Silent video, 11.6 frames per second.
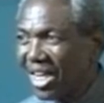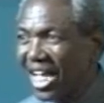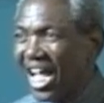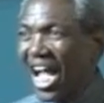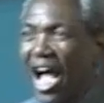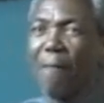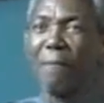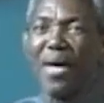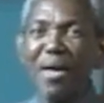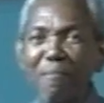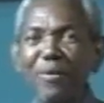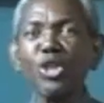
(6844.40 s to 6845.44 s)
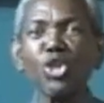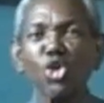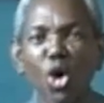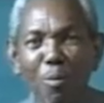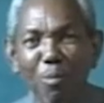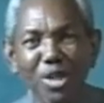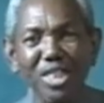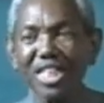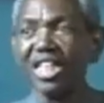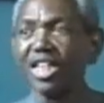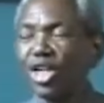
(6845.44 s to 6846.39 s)
and maybe
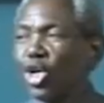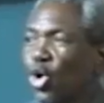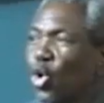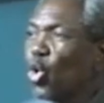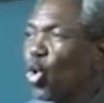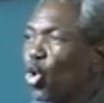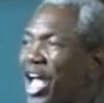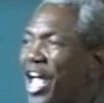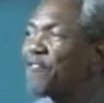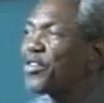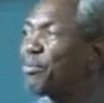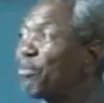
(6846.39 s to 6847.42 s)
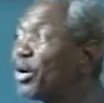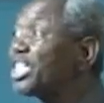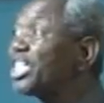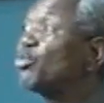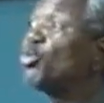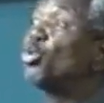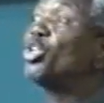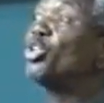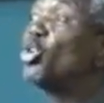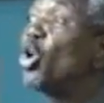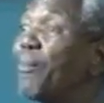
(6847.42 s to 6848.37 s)
somebody who everybody will
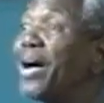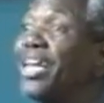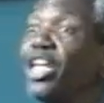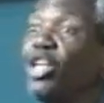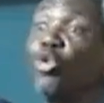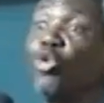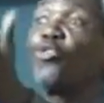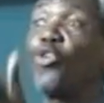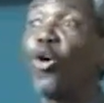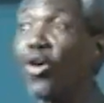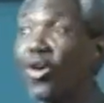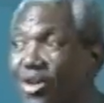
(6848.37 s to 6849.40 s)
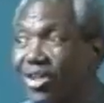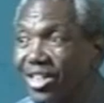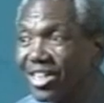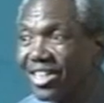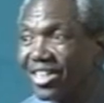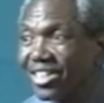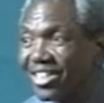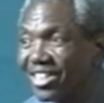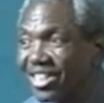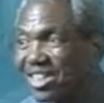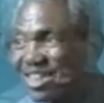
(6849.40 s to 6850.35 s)
normally look for
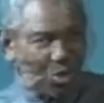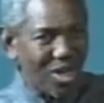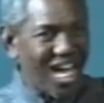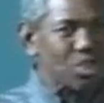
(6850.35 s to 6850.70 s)
has